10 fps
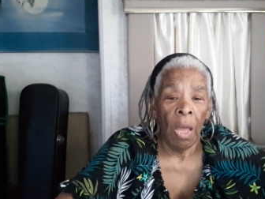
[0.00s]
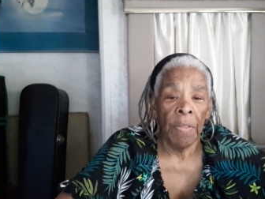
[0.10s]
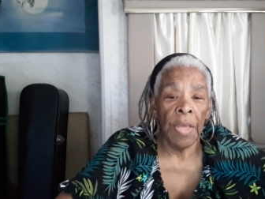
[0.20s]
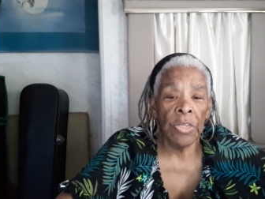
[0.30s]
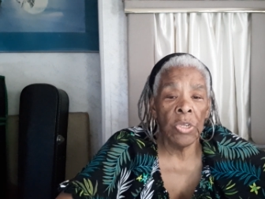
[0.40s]

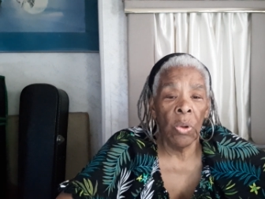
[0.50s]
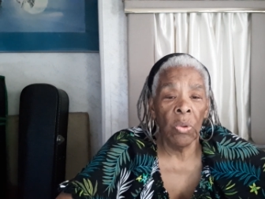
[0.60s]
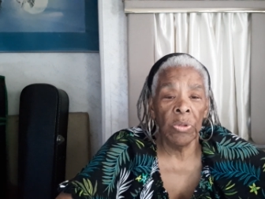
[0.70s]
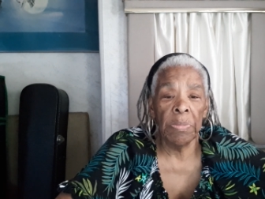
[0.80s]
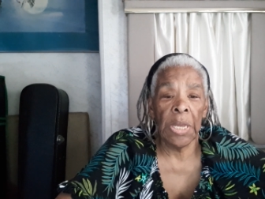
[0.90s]
They
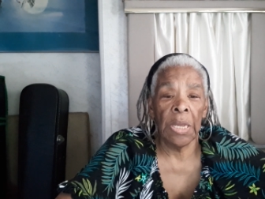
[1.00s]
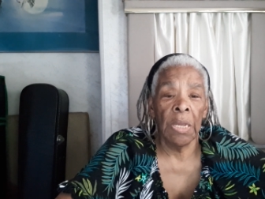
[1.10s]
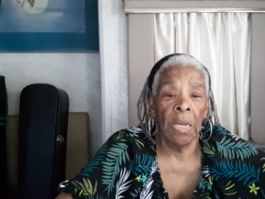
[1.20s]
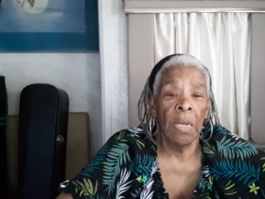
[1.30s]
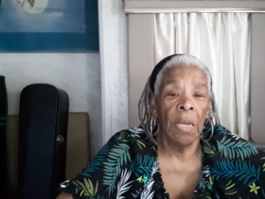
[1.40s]
told
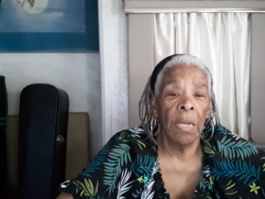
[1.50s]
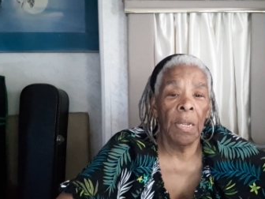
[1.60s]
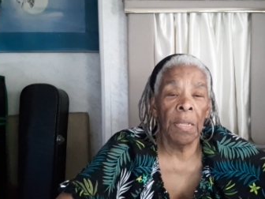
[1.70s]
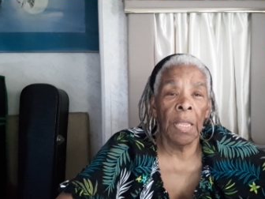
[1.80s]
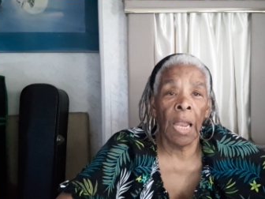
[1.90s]
me
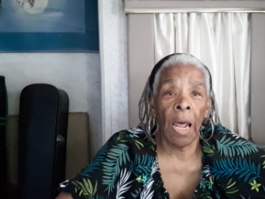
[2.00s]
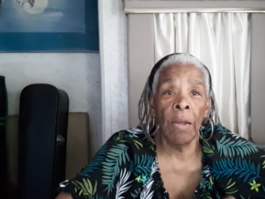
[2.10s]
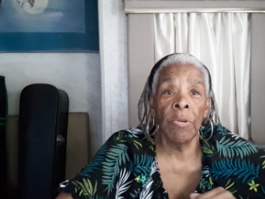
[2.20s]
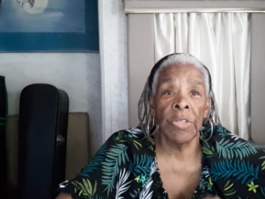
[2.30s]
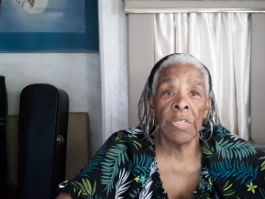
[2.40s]
that I
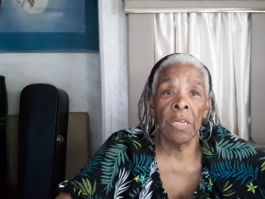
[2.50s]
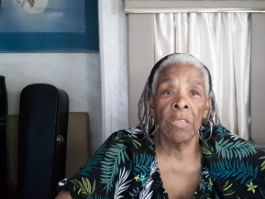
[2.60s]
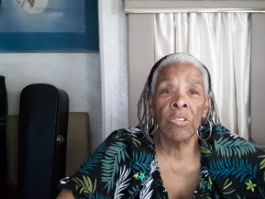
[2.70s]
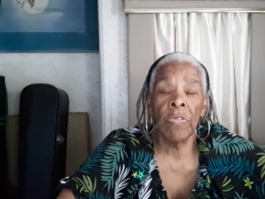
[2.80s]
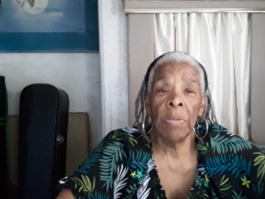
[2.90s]
was
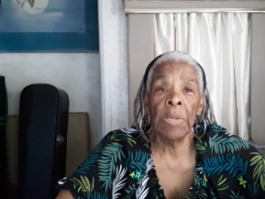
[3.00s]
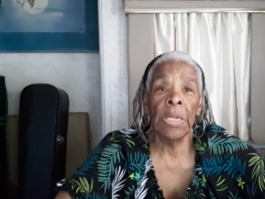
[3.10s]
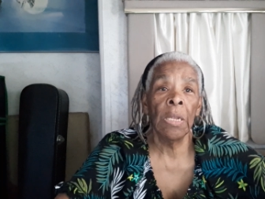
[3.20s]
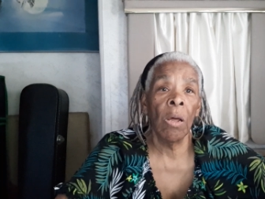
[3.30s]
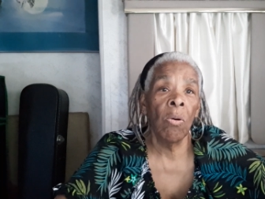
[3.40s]

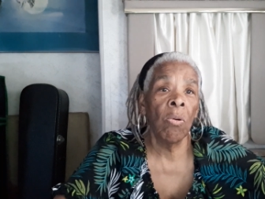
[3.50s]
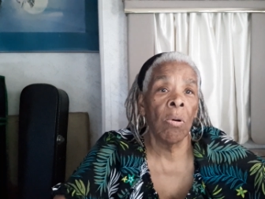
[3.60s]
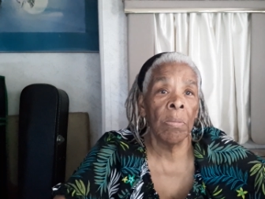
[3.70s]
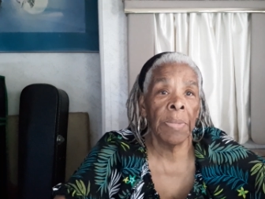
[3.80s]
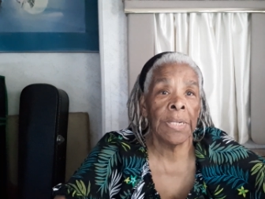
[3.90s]
extremely low
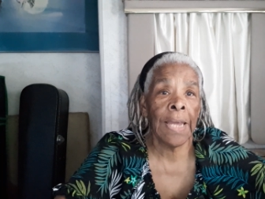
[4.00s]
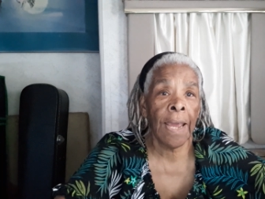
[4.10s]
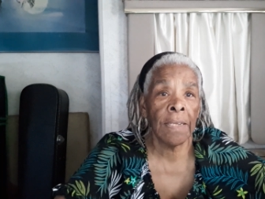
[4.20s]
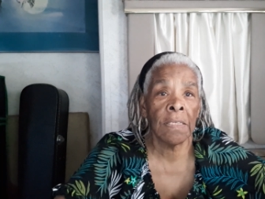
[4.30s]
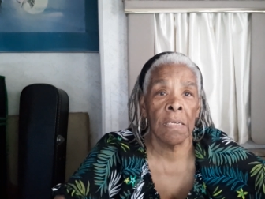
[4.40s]
on
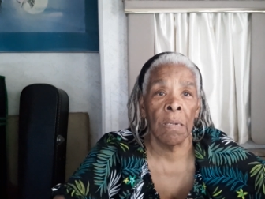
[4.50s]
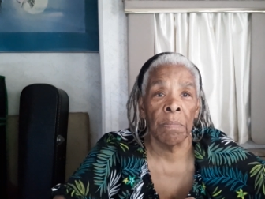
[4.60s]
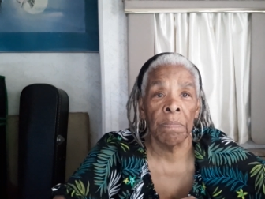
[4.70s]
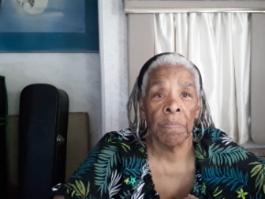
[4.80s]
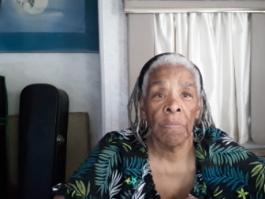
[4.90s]

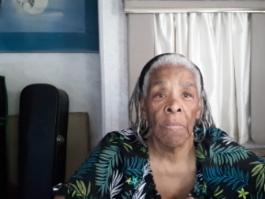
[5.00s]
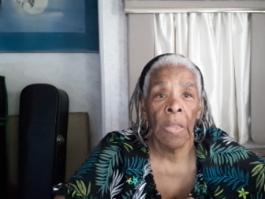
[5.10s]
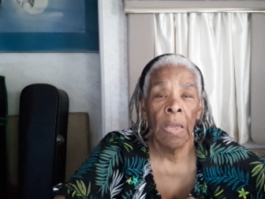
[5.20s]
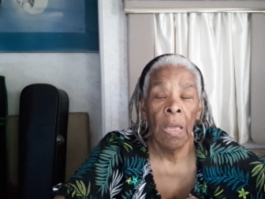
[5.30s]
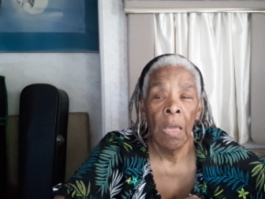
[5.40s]
potassium.
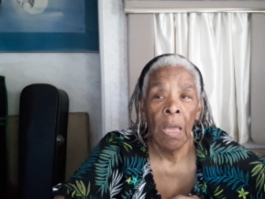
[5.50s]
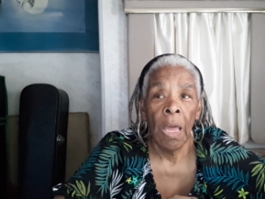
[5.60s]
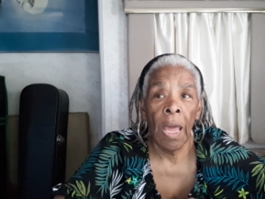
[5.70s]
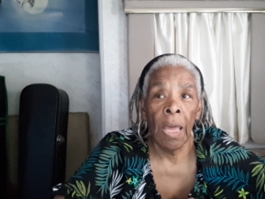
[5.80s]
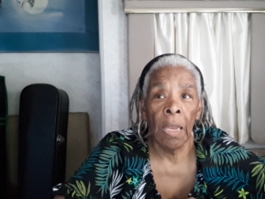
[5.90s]

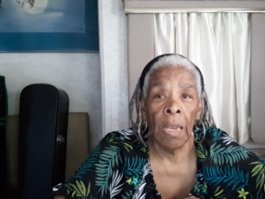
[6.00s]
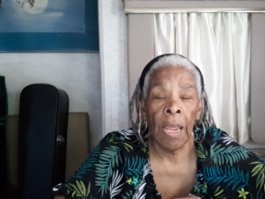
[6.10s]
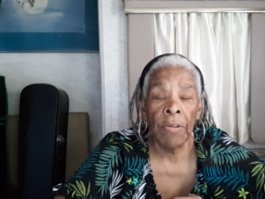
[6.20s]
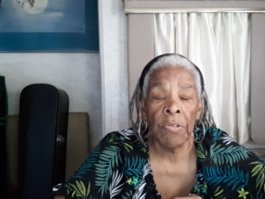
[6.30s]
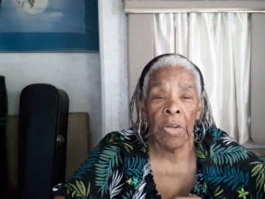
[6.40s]
And
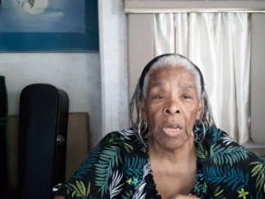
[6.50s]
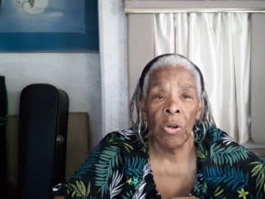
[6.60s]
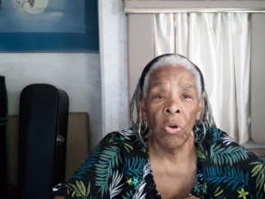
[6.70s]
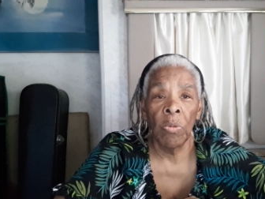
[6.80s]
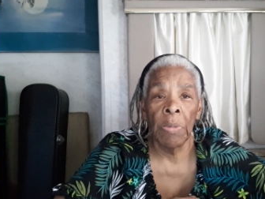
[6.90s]
after I got
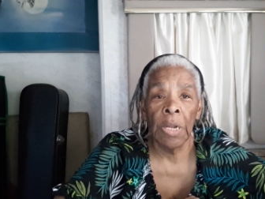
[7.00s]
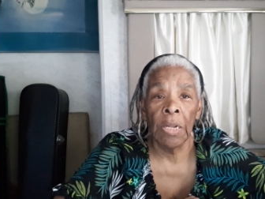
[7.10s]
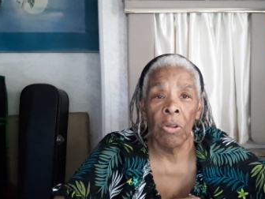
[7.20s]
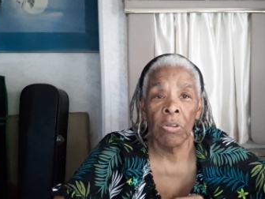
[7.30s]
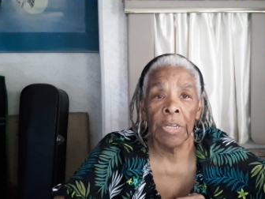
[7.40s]
home and I
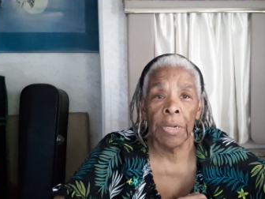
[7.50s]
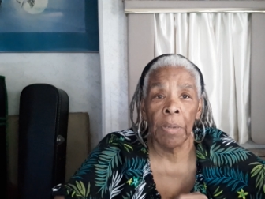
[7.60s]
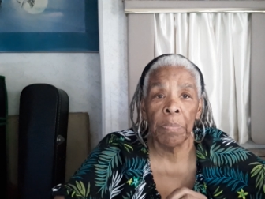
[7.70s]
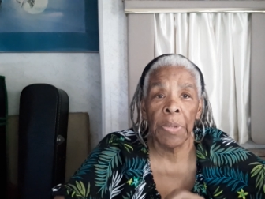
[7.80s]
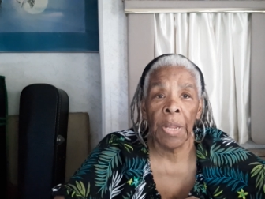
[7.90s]
looked it
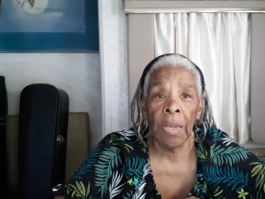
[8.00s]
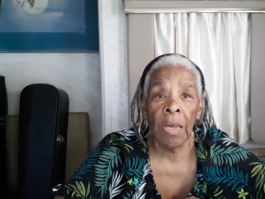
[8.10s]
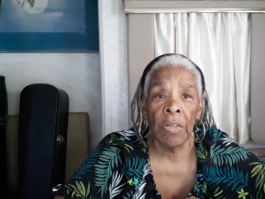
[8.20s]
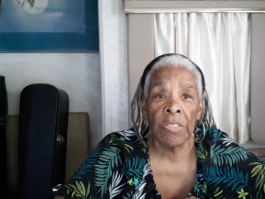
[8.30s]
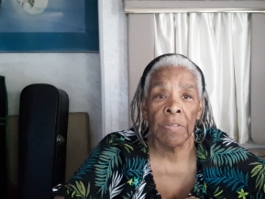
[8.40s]
up and that
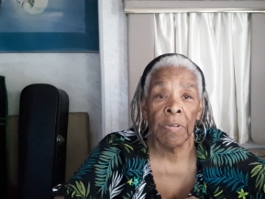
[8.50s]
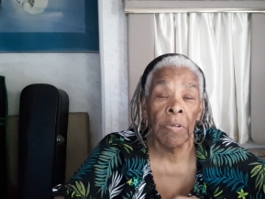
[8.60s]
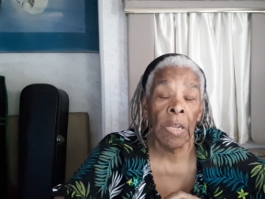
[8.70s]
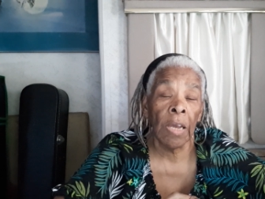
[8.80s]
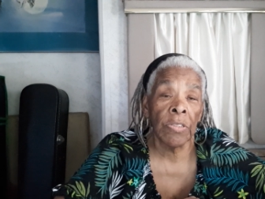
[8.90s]
kind of stuff, I
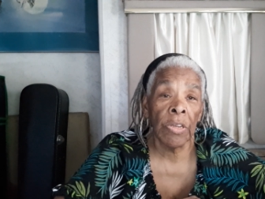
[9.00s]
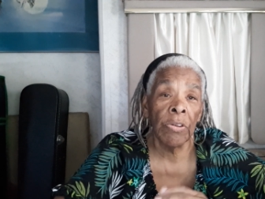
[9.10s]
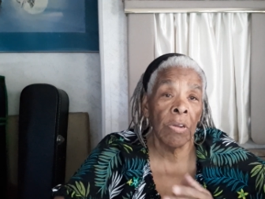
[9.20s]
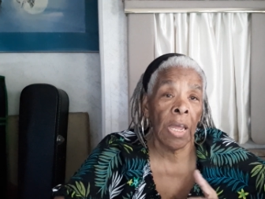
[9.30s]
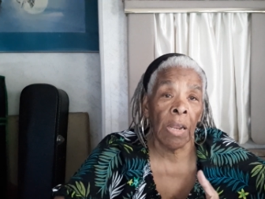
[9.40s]
realized I
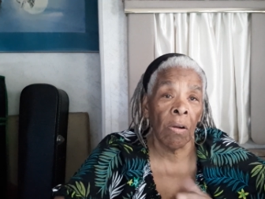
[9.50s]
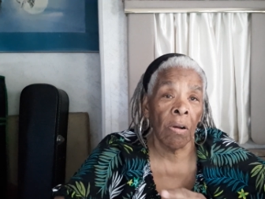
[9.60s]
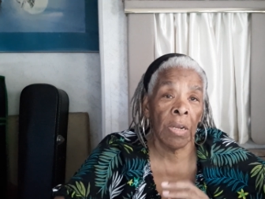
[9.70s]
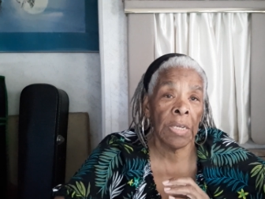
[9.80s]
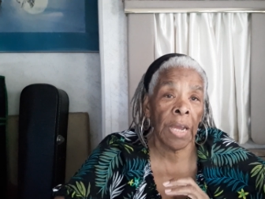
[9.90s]
could have had a
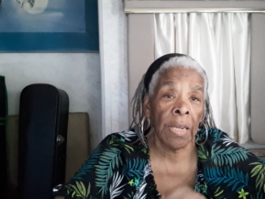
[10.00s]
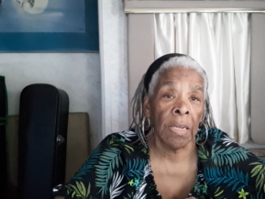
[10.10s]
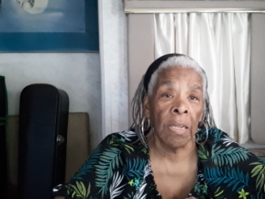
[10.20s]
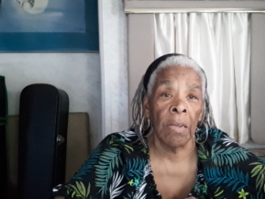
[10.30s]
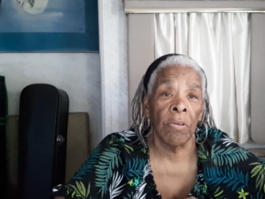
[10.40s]
heart attack
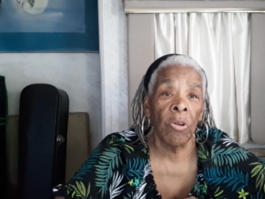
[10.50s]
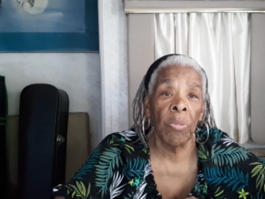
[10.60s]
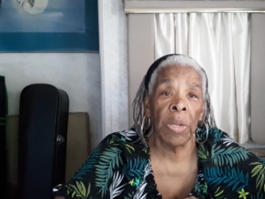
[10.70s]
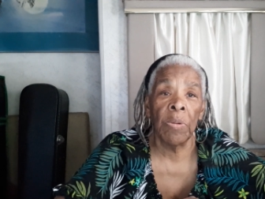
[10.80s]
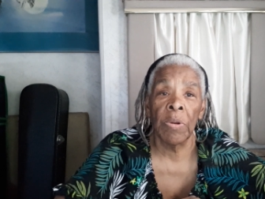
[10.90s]
in here and
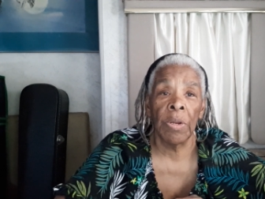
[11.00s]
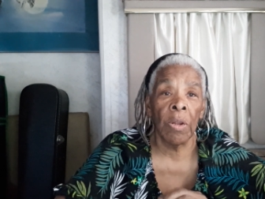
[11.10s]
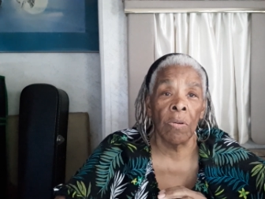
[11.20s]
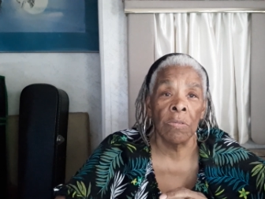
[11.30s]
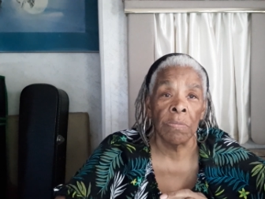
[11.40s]
nobody would have
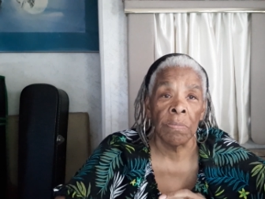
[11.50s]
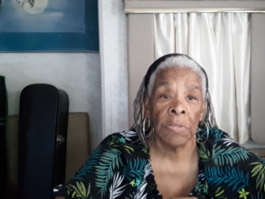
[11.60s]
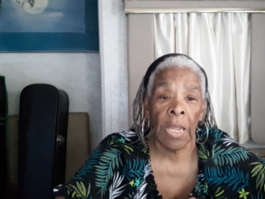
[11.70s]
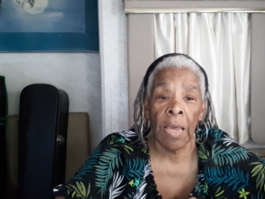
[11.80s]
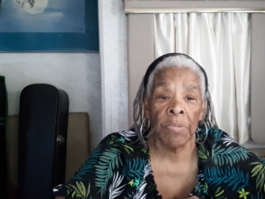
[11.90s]
known.
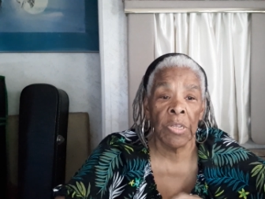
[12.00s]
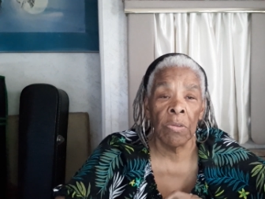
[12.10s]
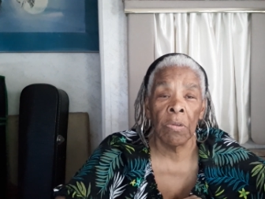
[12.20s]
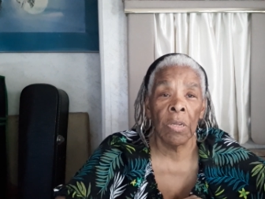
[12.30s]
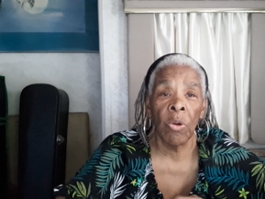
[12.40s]

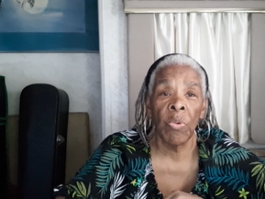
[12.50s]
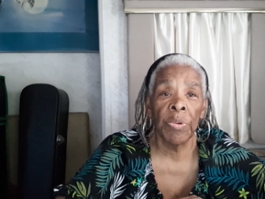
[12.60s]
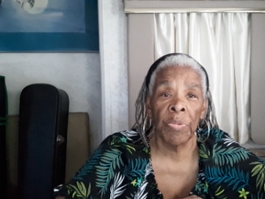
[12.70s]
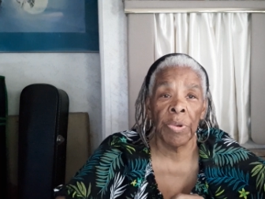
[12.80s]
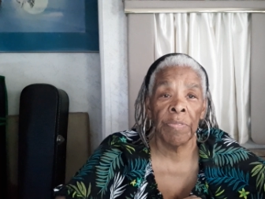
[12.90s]
Absolutely no
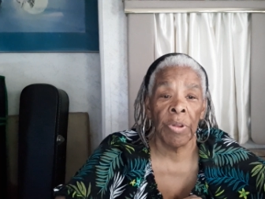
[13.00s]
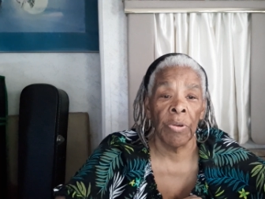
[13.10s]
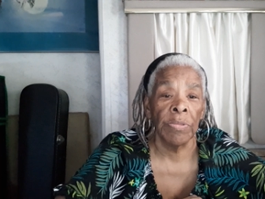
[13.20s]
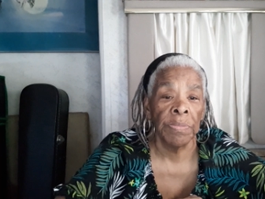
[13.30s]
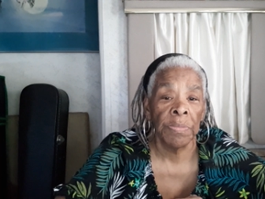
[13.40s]
one would have known.